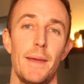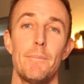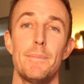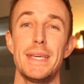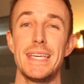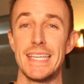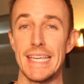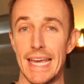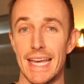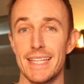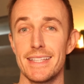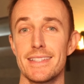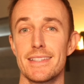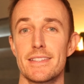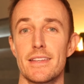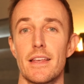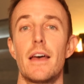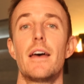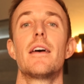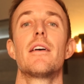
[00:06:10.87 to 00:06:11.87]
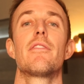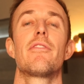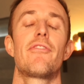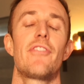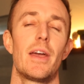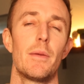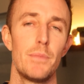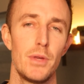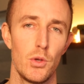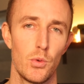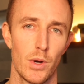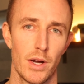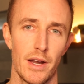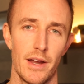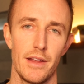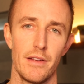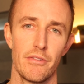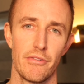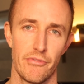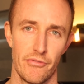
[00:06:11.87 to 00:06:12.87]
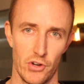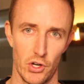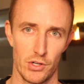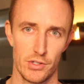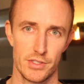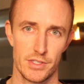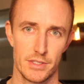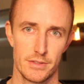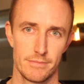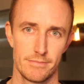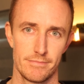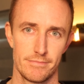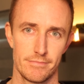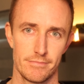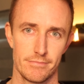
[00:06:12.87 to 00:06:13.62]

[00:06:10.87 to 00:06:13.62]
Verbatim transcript: It begins February 1st.